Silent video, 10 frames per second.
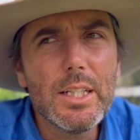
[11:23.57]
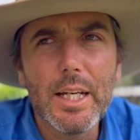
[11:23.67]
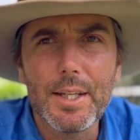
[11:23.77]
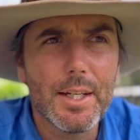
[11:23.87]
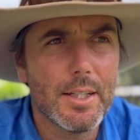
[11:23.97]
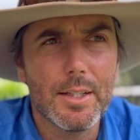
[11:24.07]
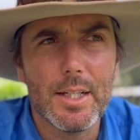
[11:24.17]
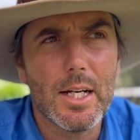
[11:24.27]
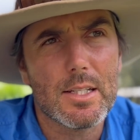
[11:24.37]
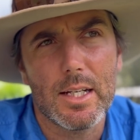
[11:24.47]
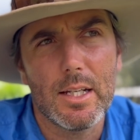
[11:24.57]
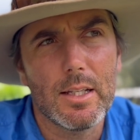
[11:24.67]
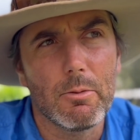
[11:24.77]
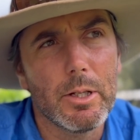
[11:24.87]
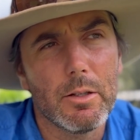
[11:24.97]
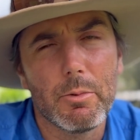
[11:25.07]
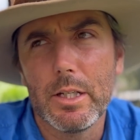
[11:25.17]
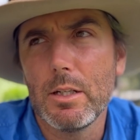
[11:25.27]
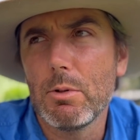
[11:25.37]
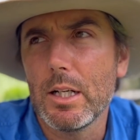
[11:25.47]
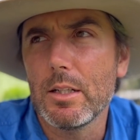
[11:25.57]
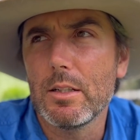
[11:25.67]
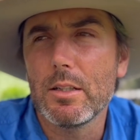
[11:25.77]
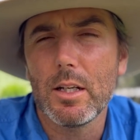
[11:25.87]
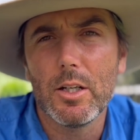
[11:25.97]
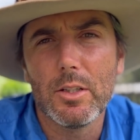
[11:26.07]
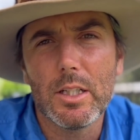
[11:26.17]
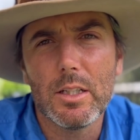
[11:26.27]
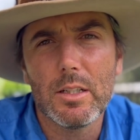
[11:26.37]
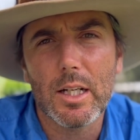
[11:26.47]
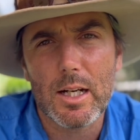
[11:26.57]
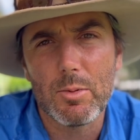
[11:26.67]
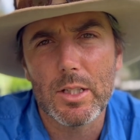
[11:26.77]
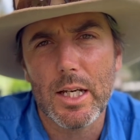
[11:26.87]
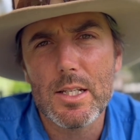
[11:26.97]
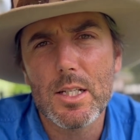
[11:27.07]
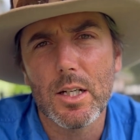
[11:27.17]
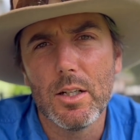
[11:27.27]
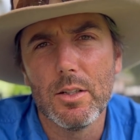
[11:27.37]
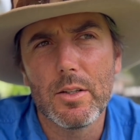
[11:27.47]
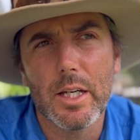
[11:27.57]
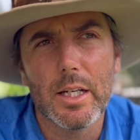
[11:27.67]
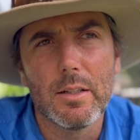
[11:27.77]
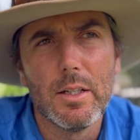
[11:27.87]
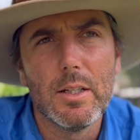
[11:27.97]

Yeah, they ask anything. We did one only a couple of days ago that